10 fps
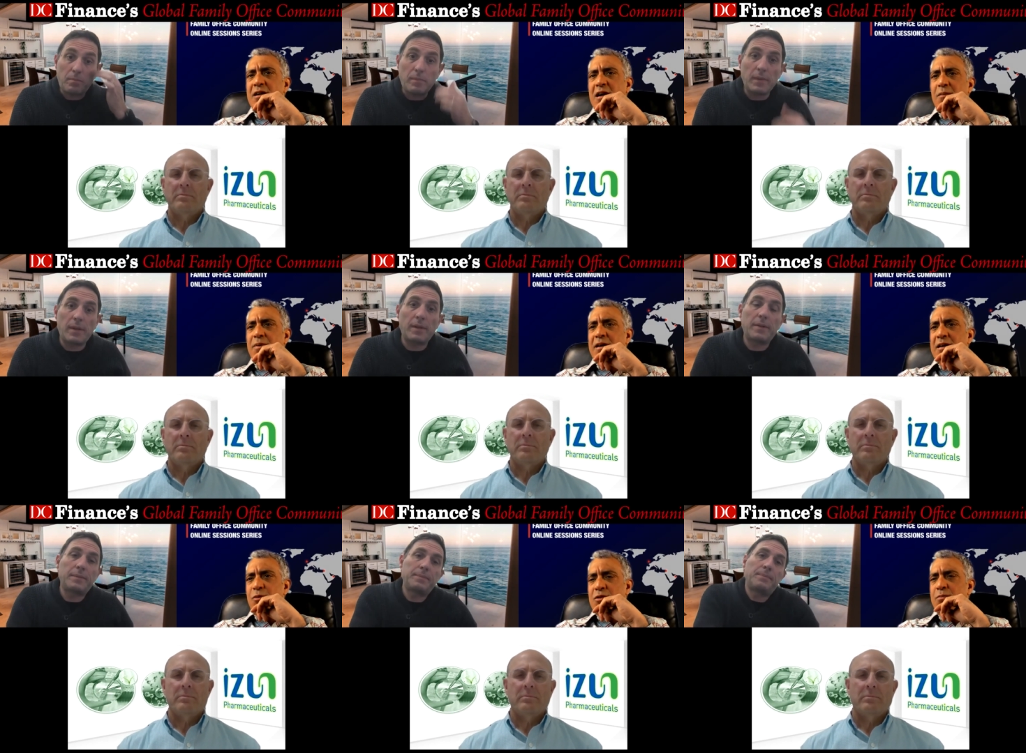Speaker 1: in the company
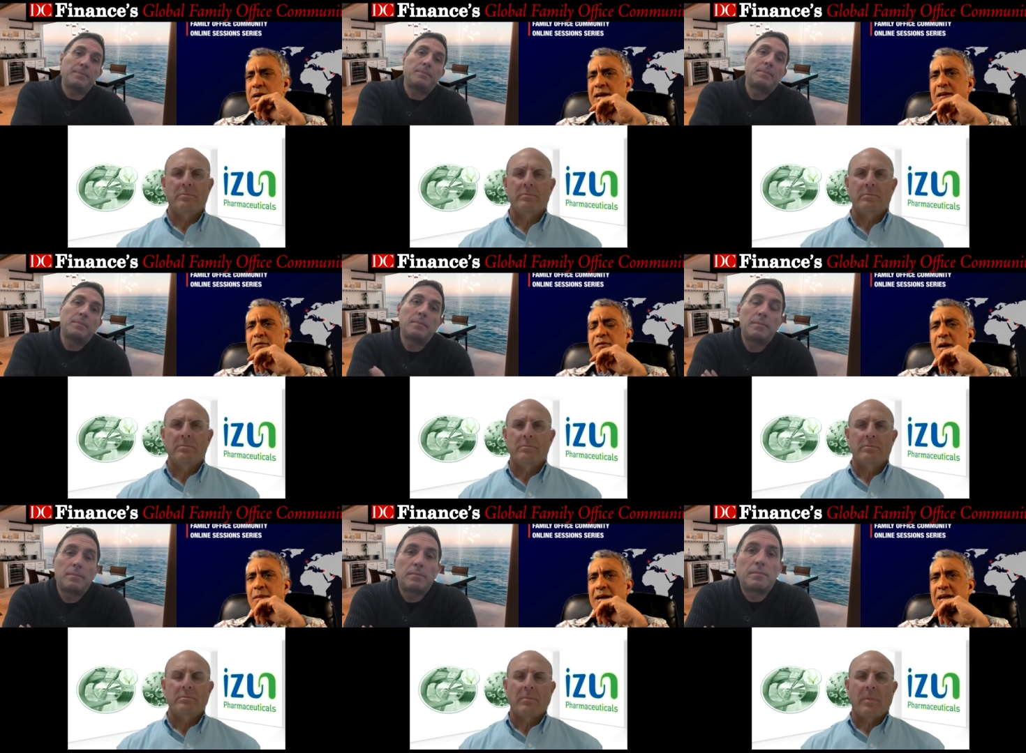it was mainly
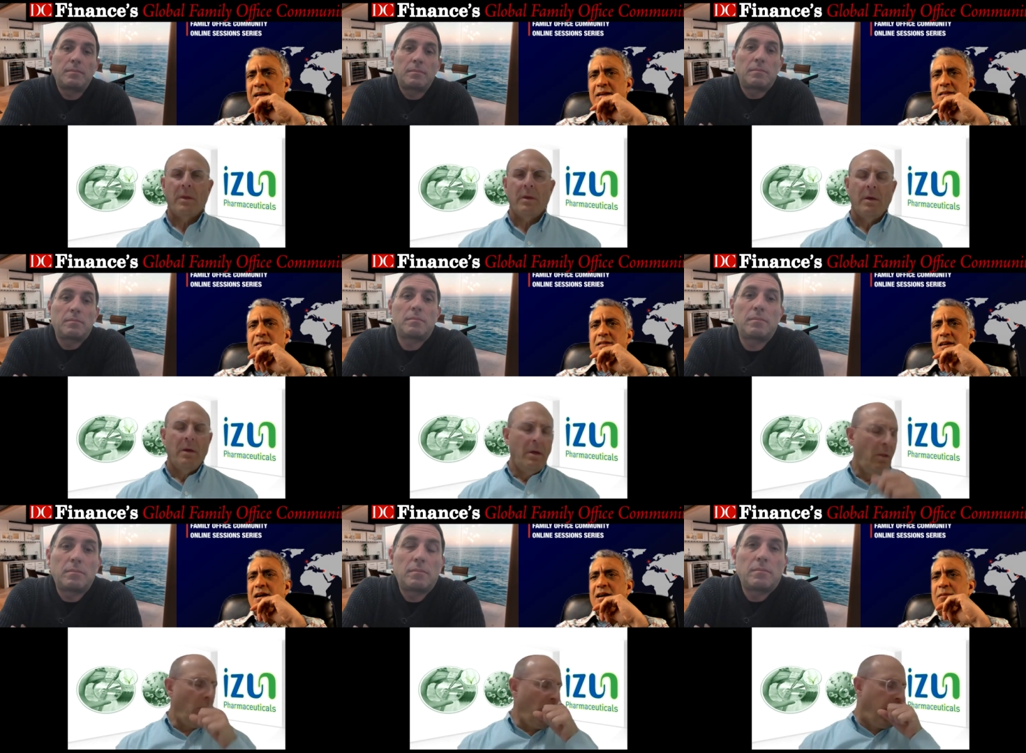families
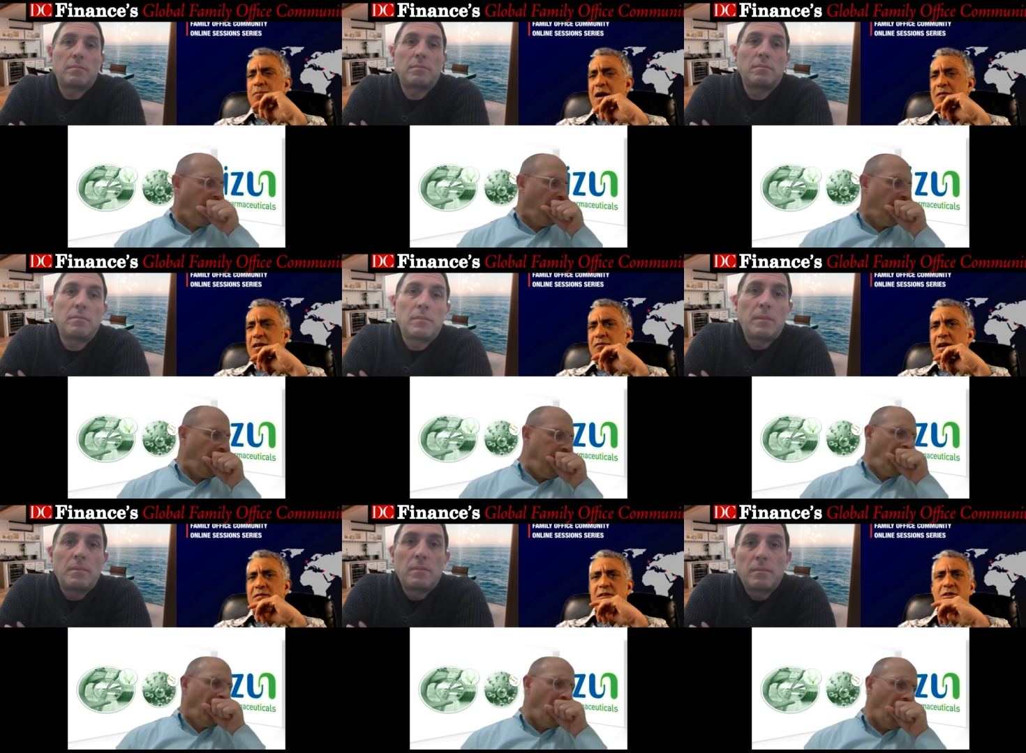uh, private
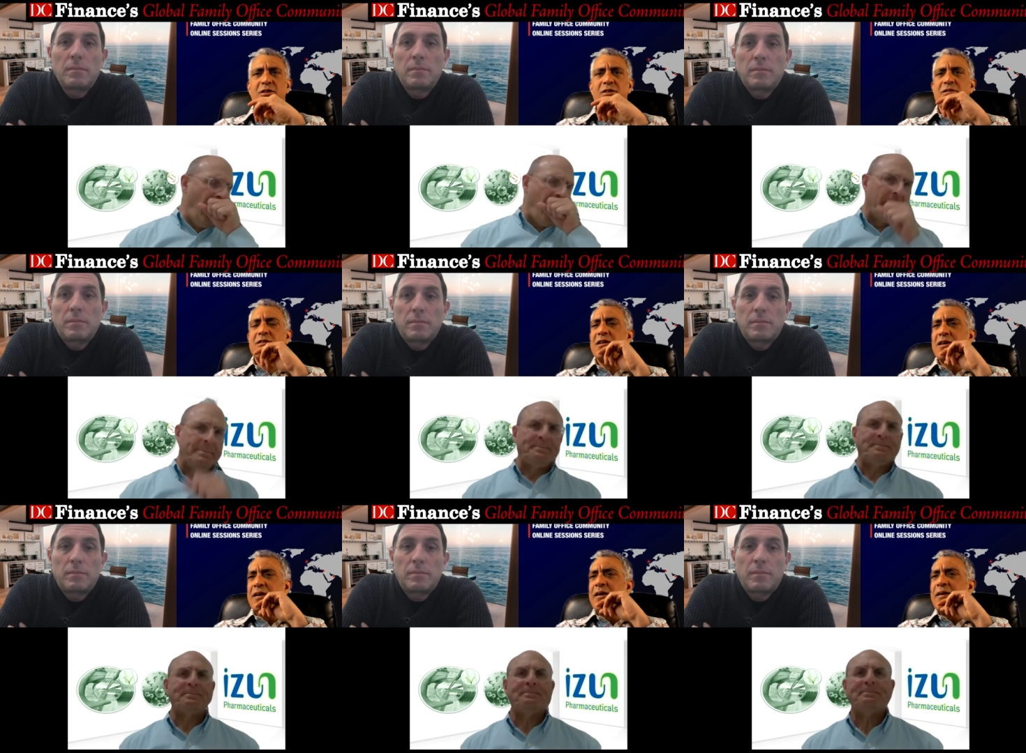investors
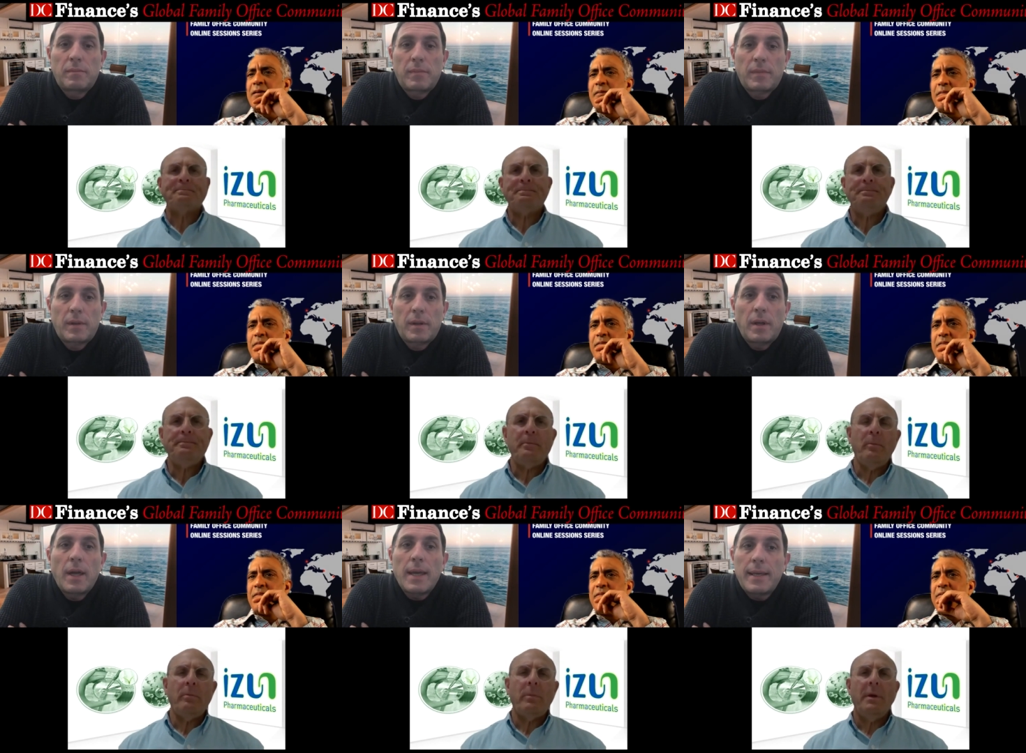
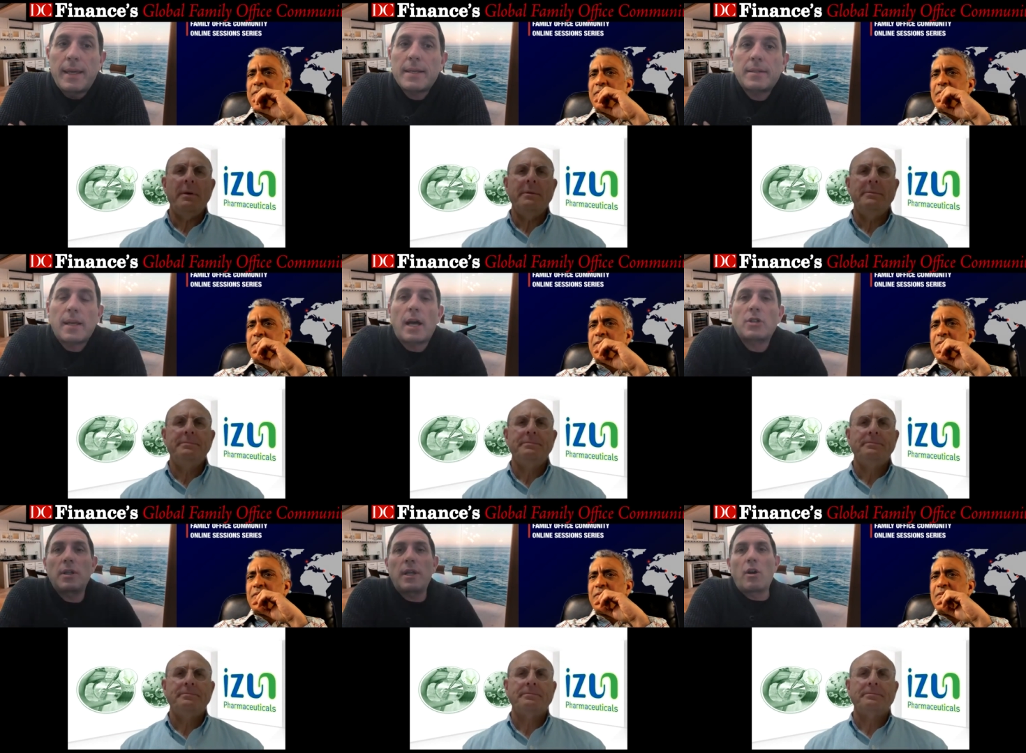
Speaker 2: Yes,
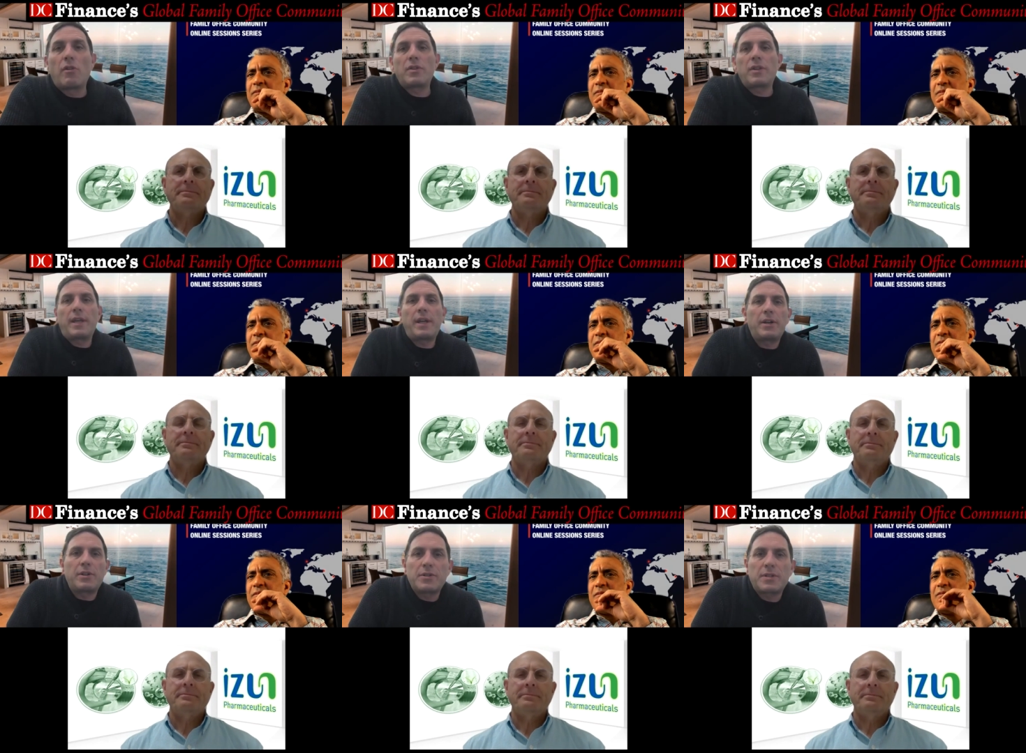actually, over the
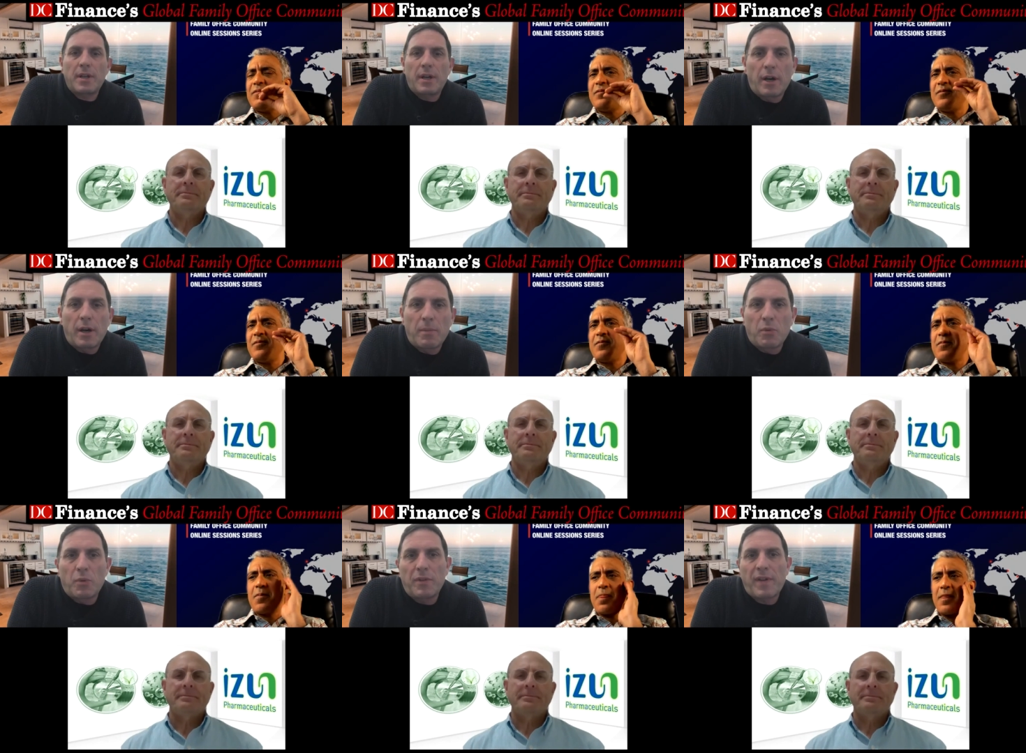years,
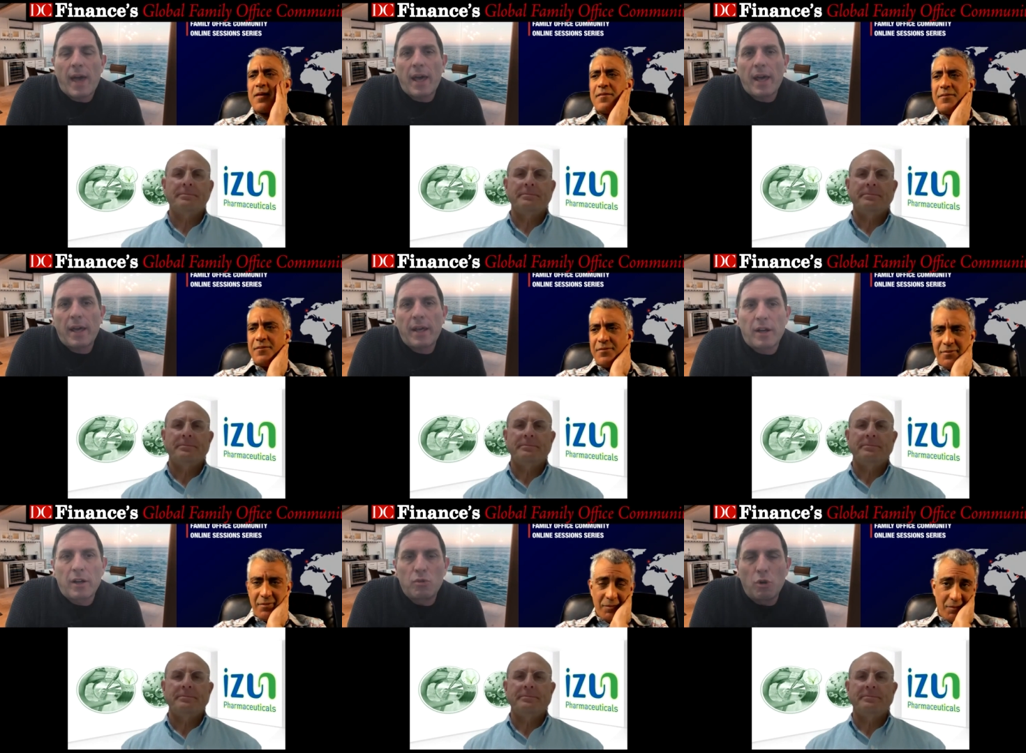um, we've had
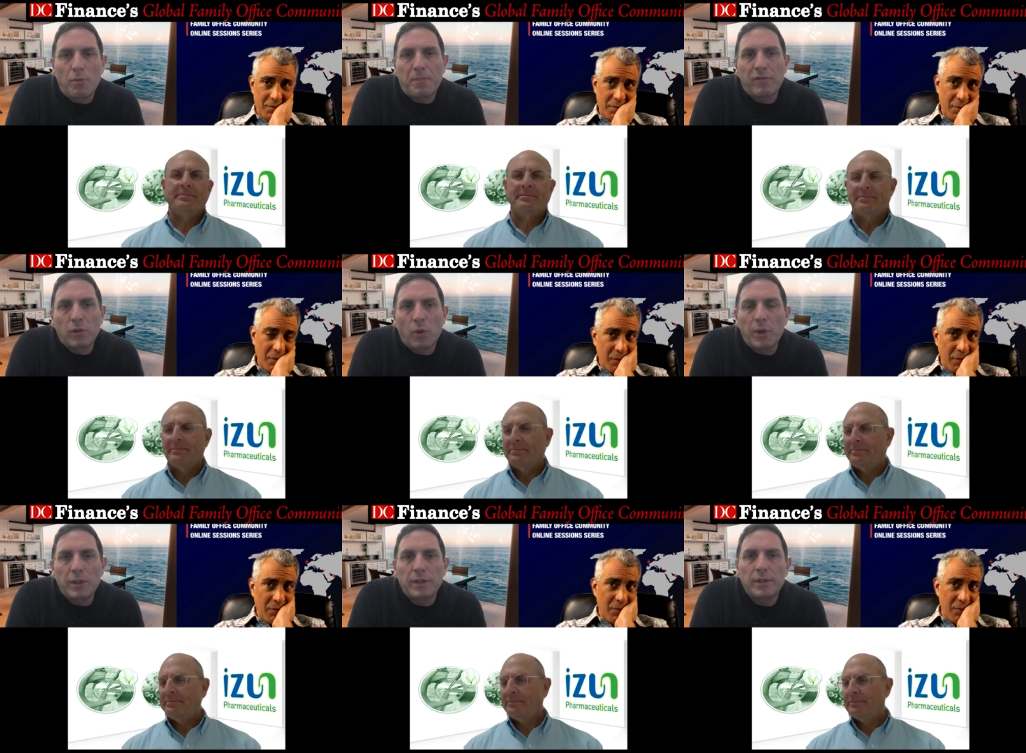a group of
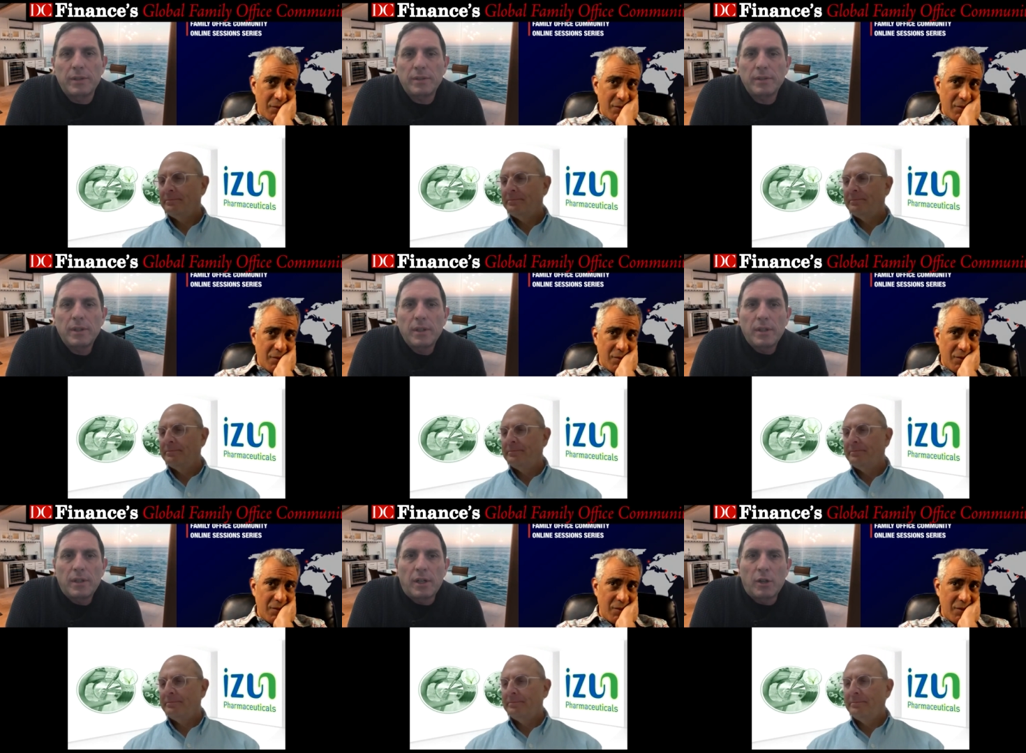loyal,
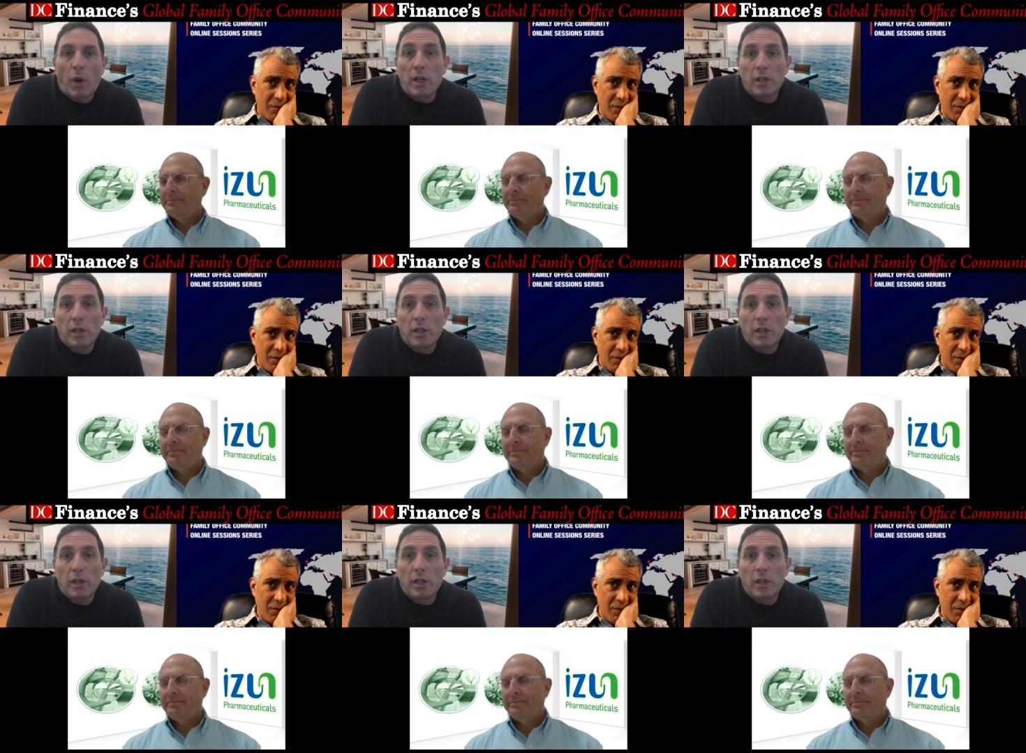uh, quite a